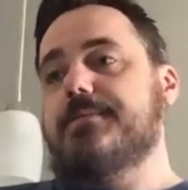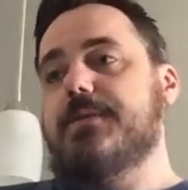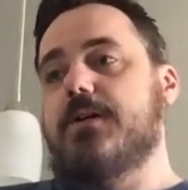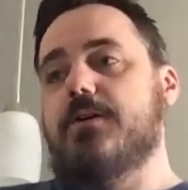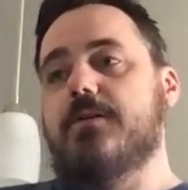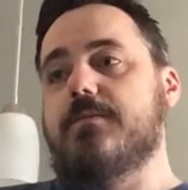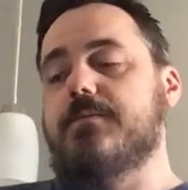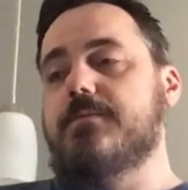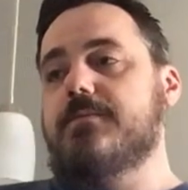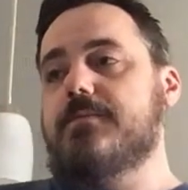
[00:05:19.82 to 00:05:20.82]
you know,
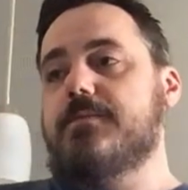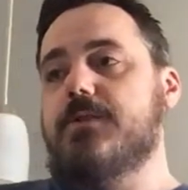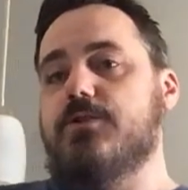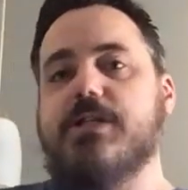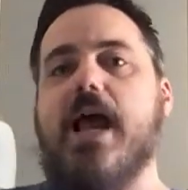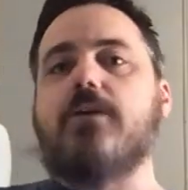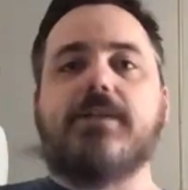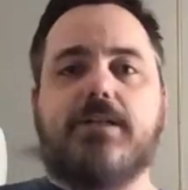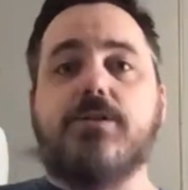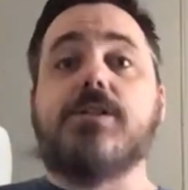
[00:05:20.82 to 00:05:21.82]
your scout
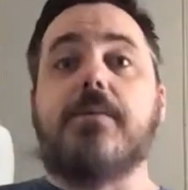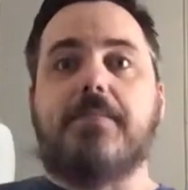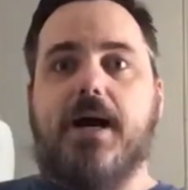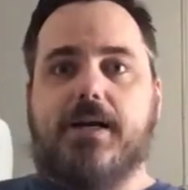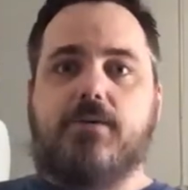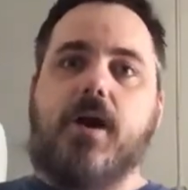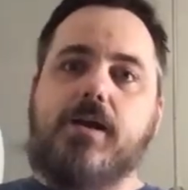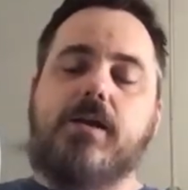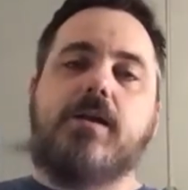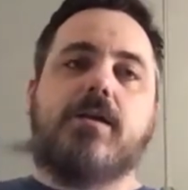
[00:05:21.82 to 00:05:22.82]
leader, somebody, right?